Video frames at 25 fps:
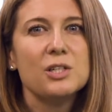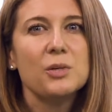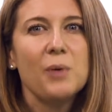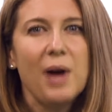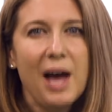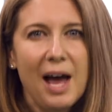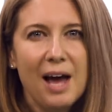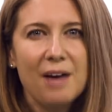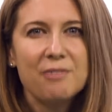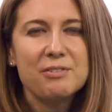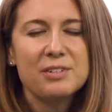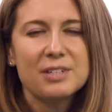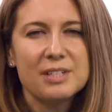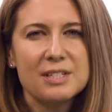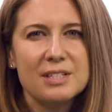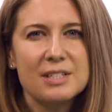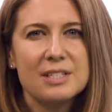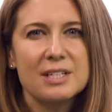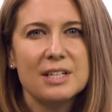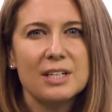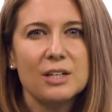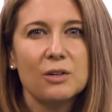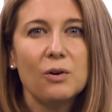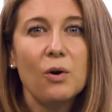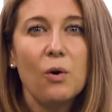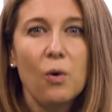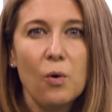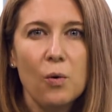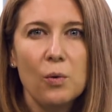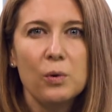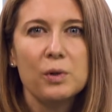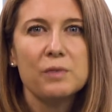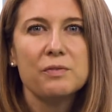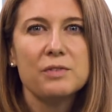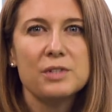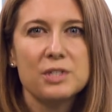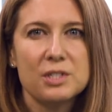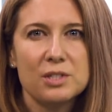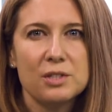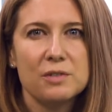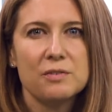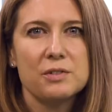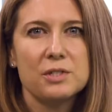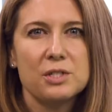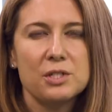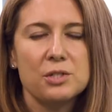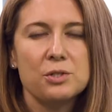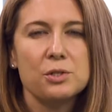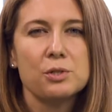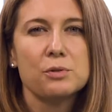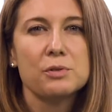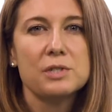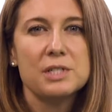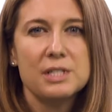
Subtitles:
you have to consider all of the services you're